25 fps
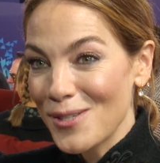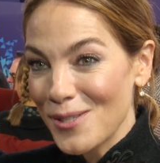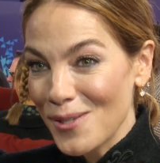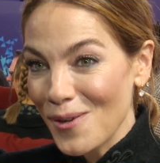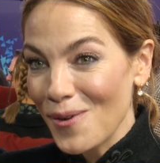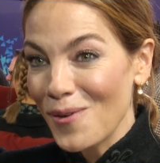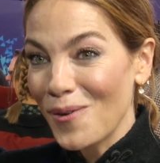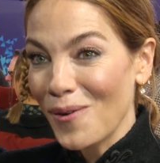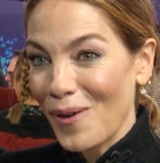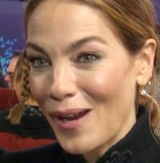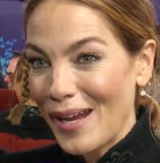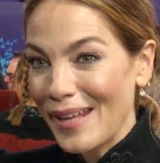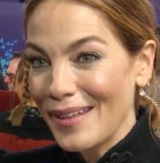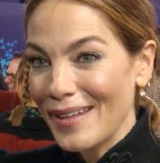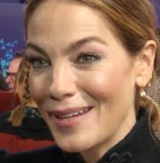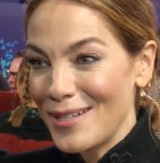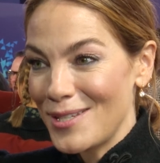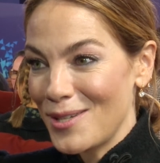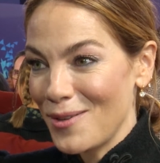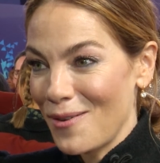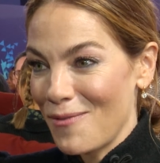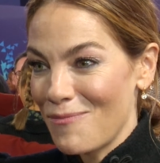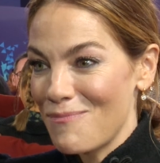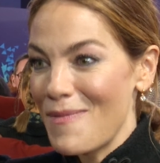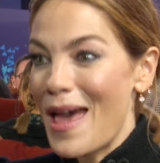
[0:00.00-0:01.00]
so greatly
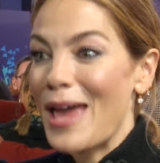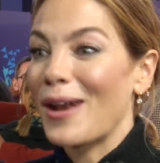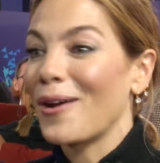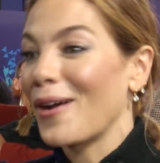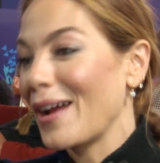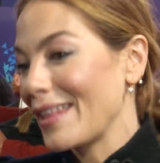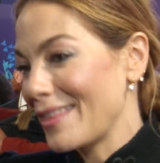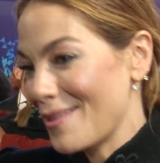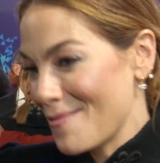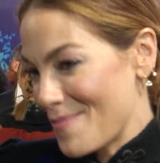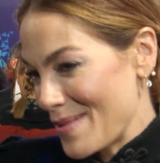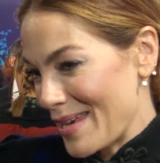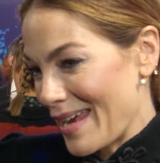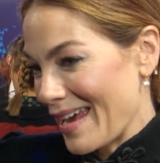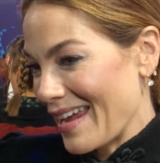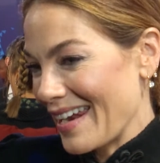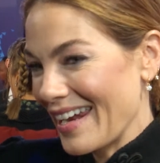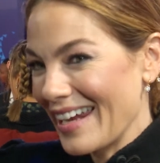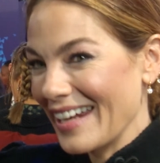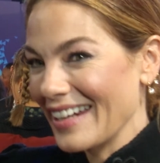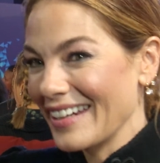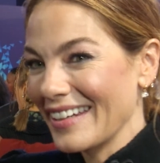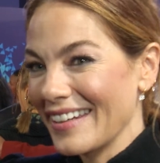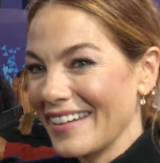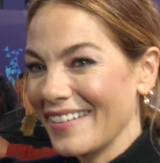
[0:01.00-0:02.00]
to have met her at the
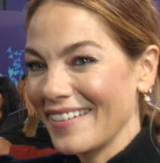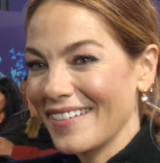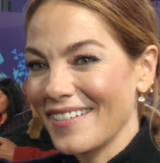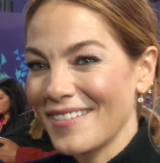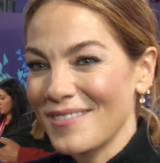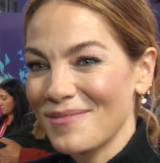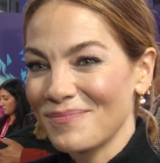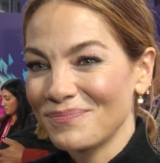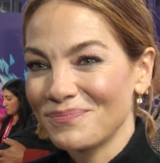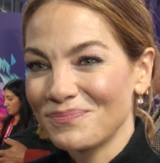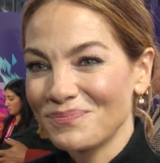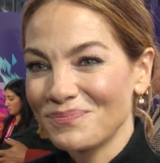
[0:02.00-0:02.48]
beginning, you know.